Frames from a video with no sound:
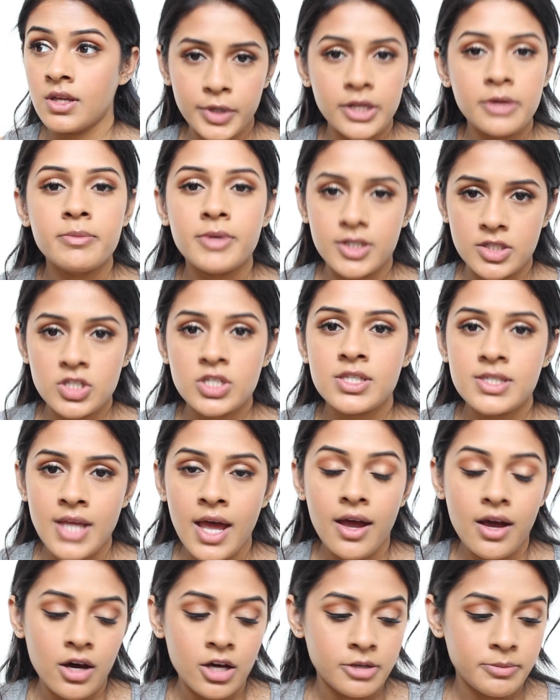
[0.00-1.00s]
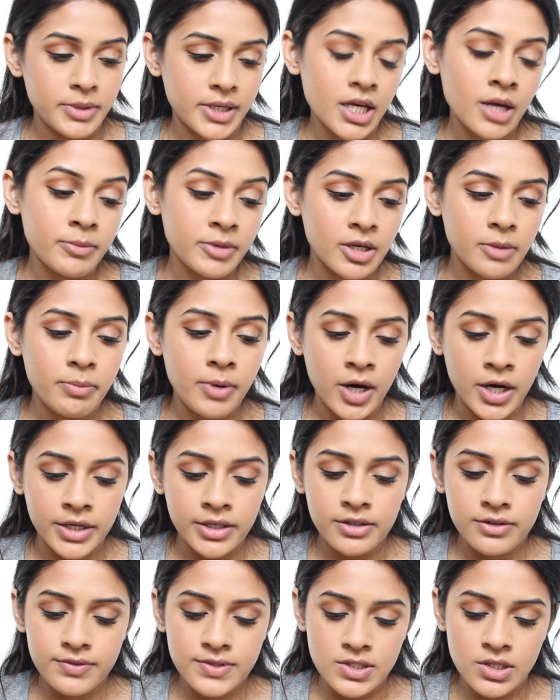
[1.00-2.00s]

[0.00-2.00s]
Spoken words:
pretty much set on becoming a part of.